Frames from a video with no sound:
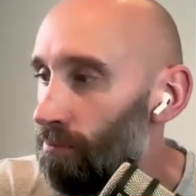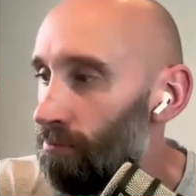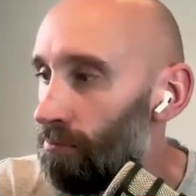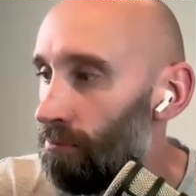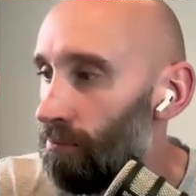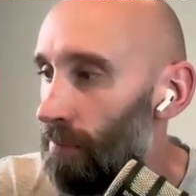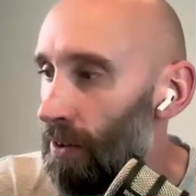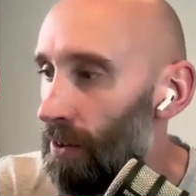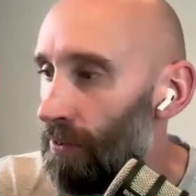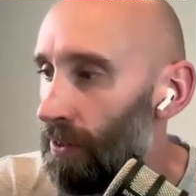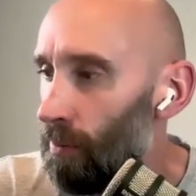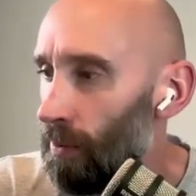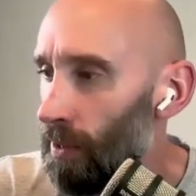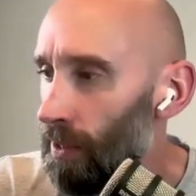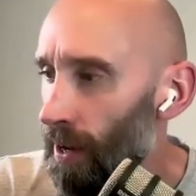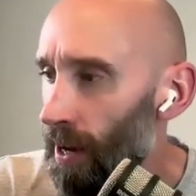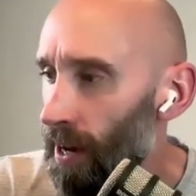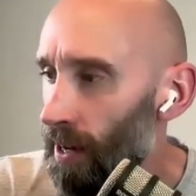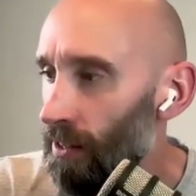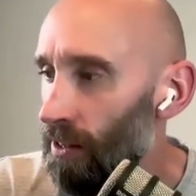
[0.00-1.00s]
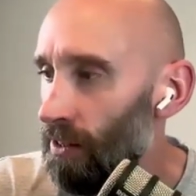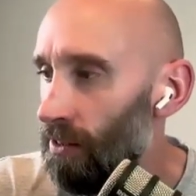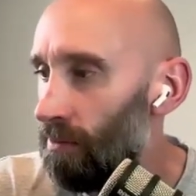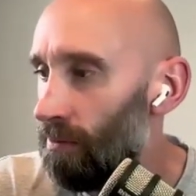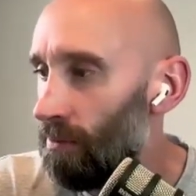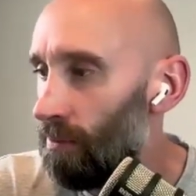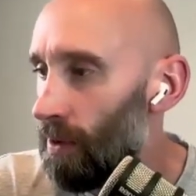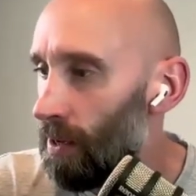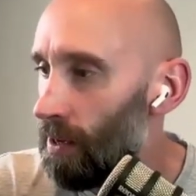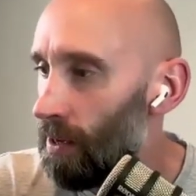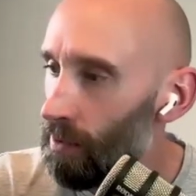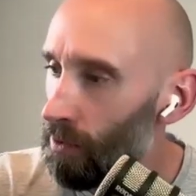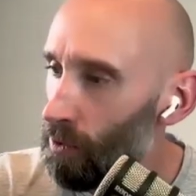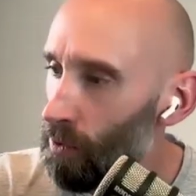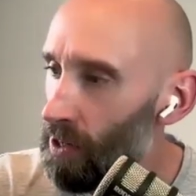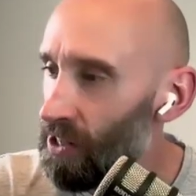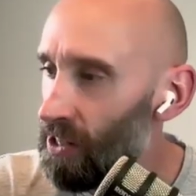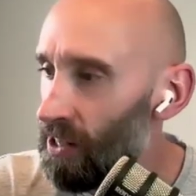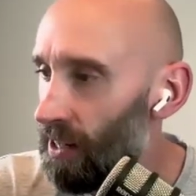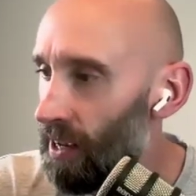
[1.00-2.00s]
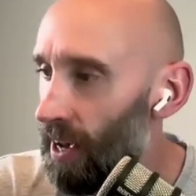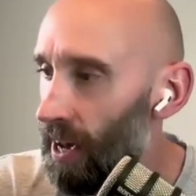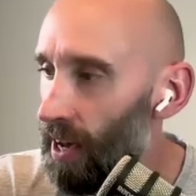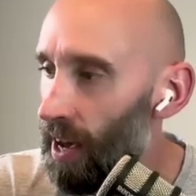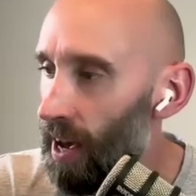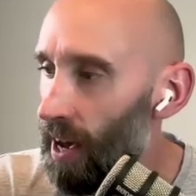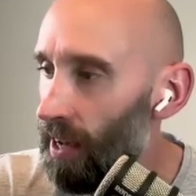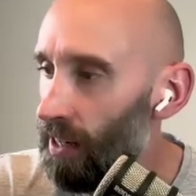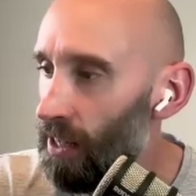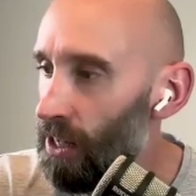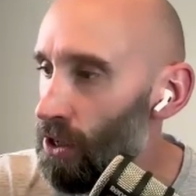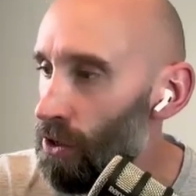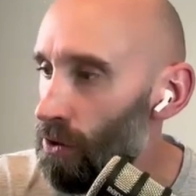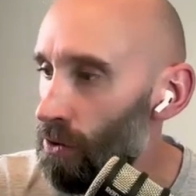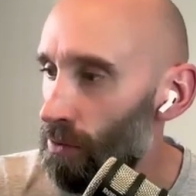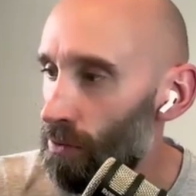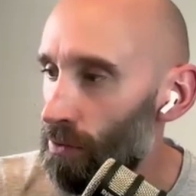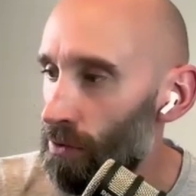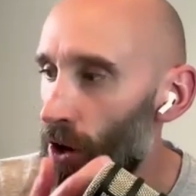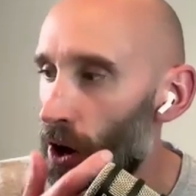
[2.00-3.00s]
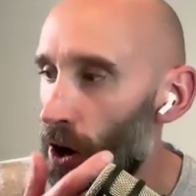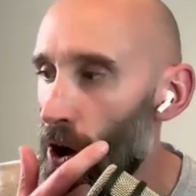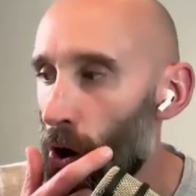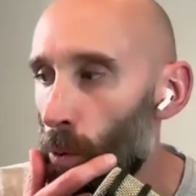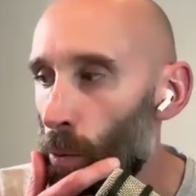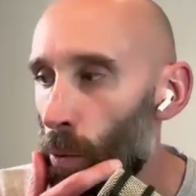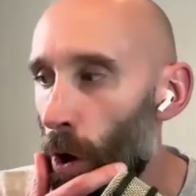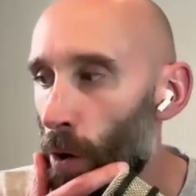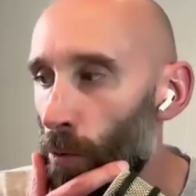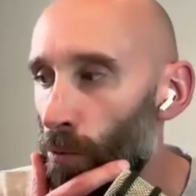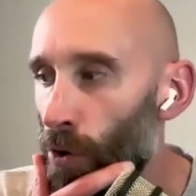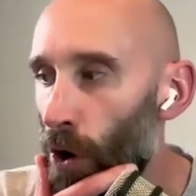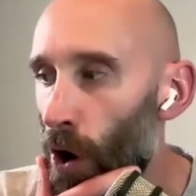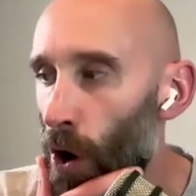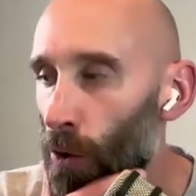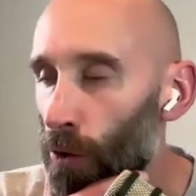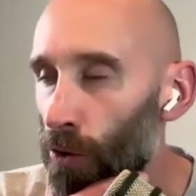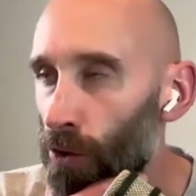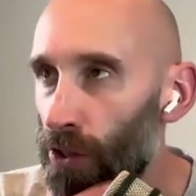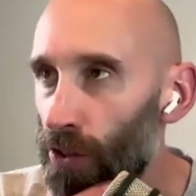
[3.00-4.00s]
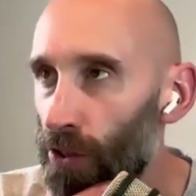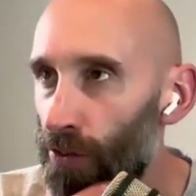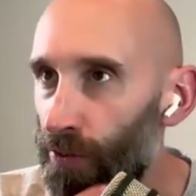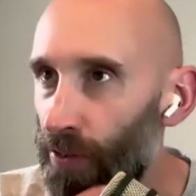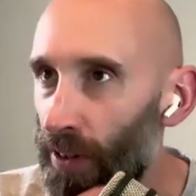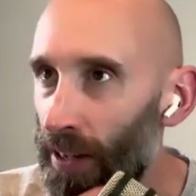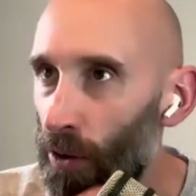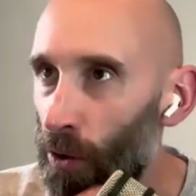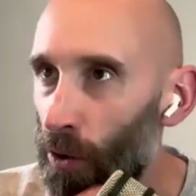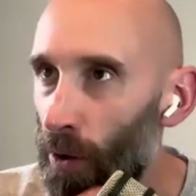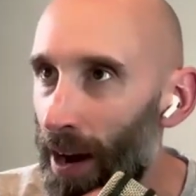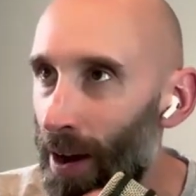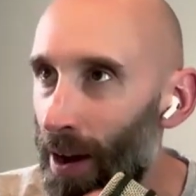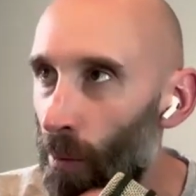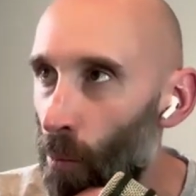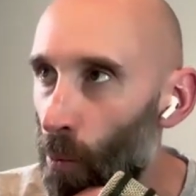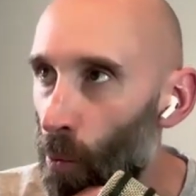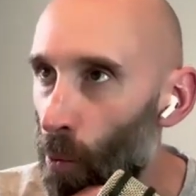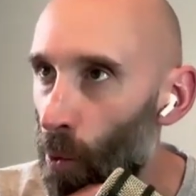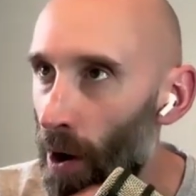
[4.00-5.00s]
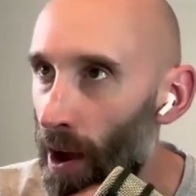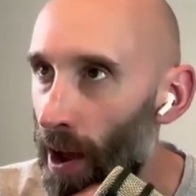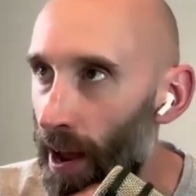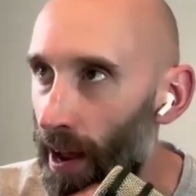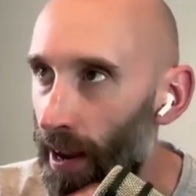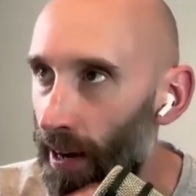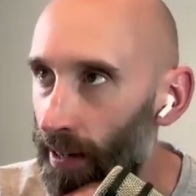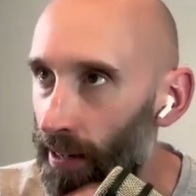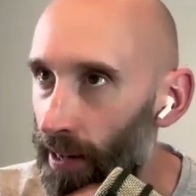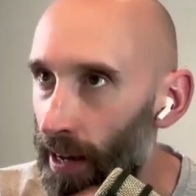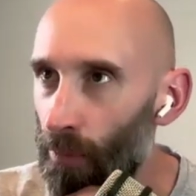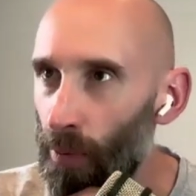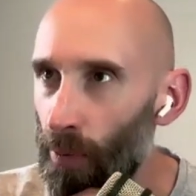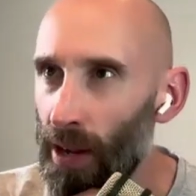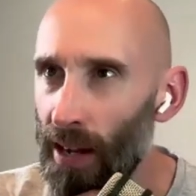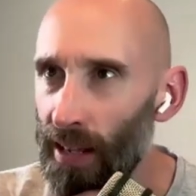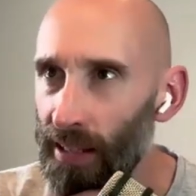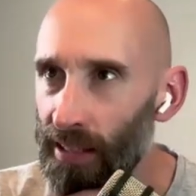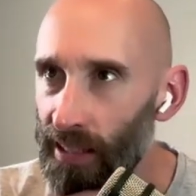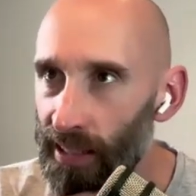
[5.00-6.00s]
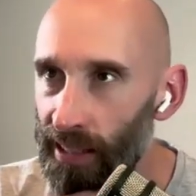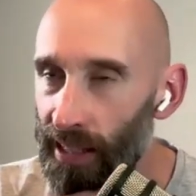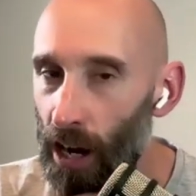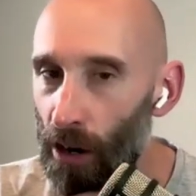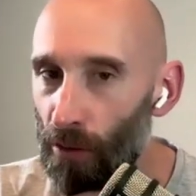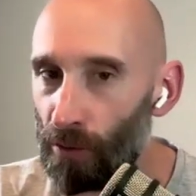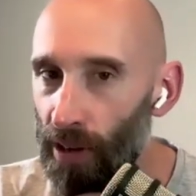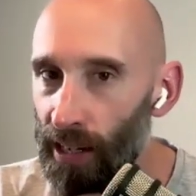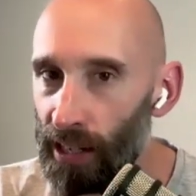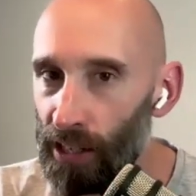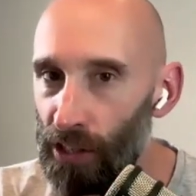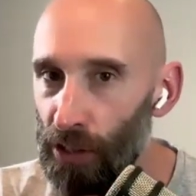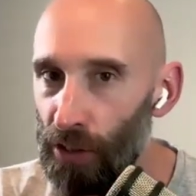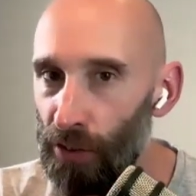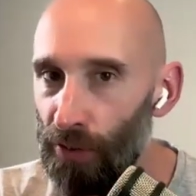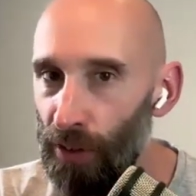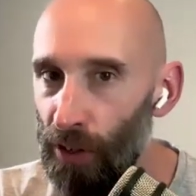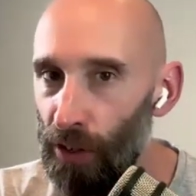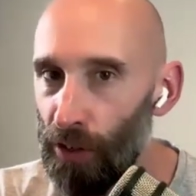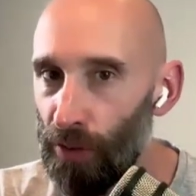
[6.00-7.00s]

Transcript: I think we had a question here. How do you know what role to fill and when? Have we answered that already, do you feel?